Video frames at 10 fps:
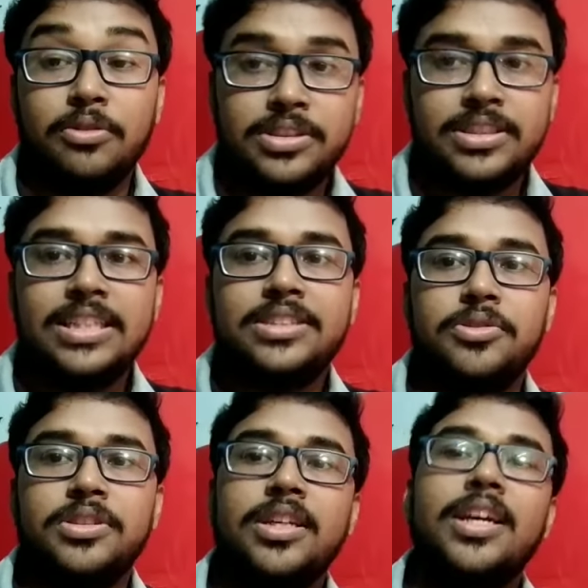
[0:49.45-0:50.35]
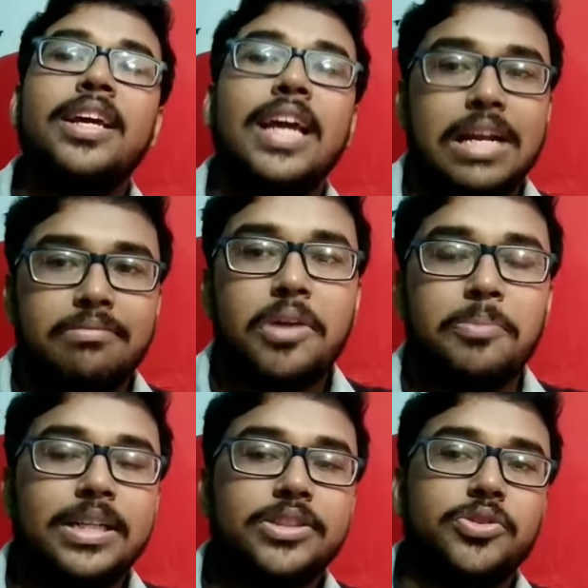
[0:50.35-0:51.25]
deals with
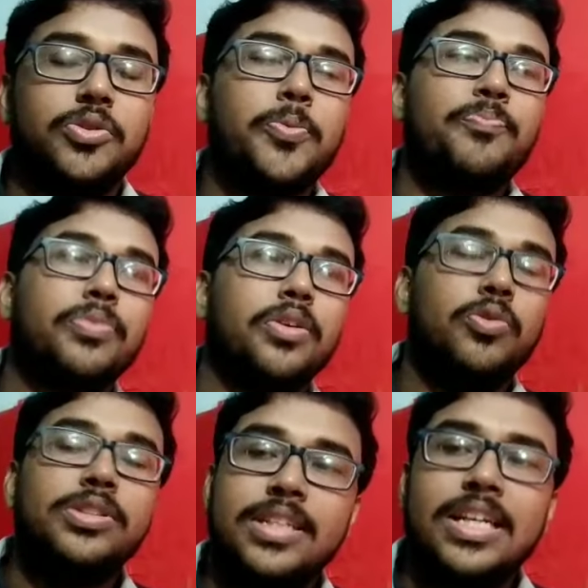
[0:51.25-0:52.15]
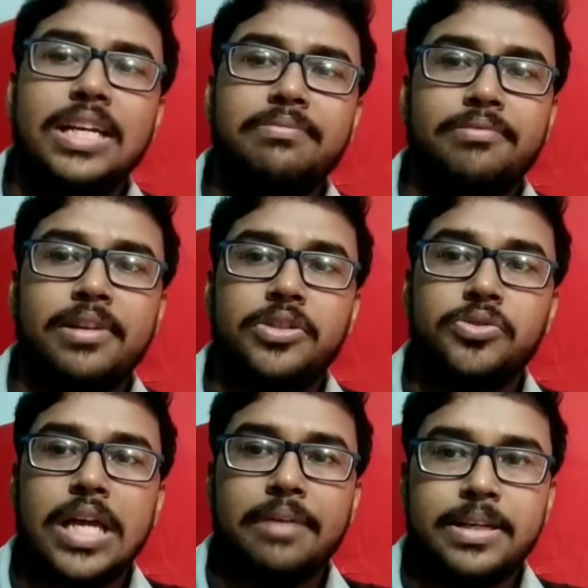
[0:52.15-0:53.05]
environment, so we generally prefer to
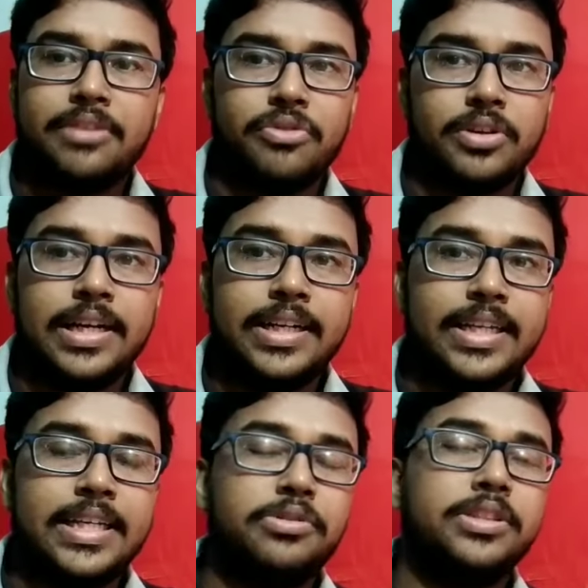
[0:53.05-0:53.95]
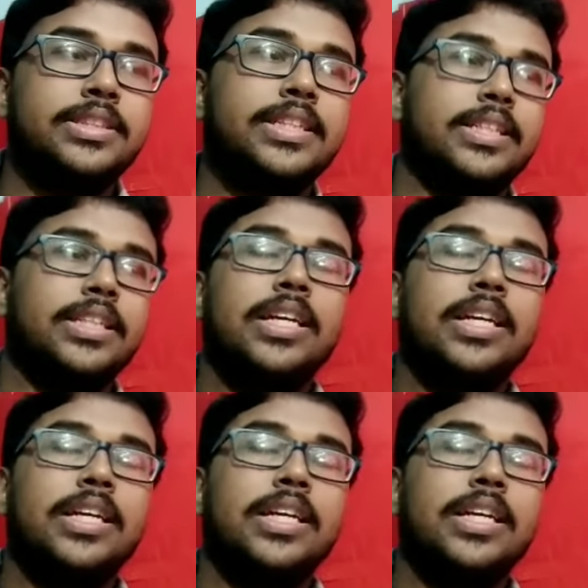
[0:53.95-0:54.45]
appear for NTA UGC NET,